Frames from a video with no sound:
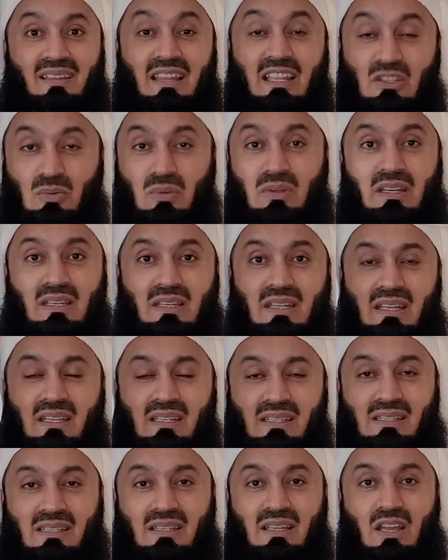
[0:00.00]
That's what it
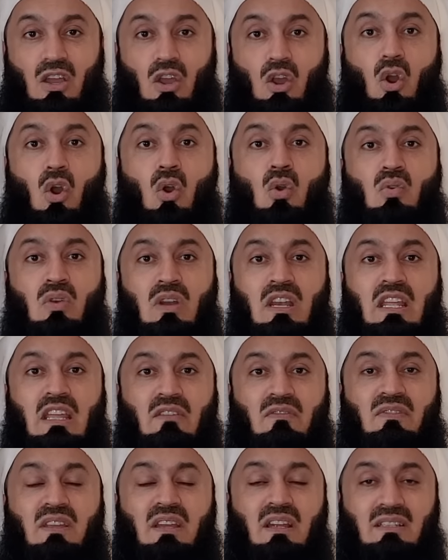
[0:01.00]
is.
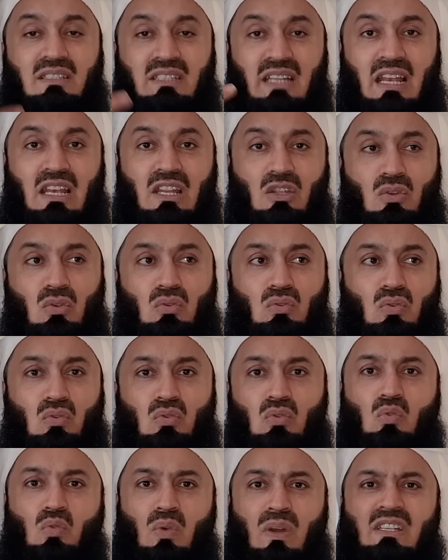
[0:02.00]
Only if they are telling you to
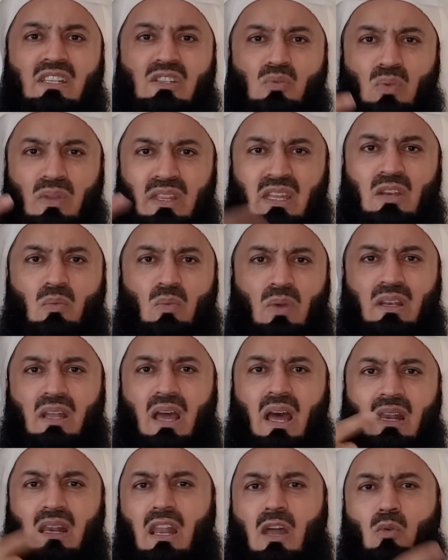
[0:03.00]
do what is within what
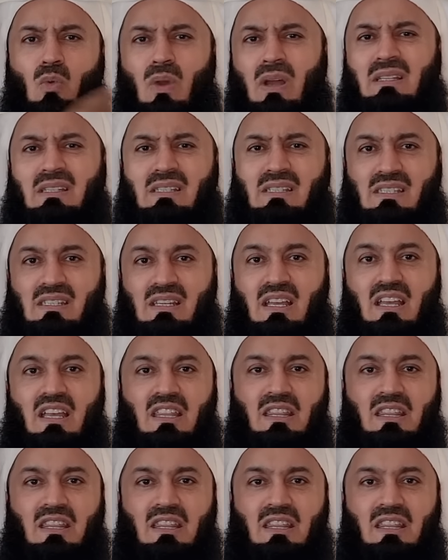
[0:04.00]
Allah wants.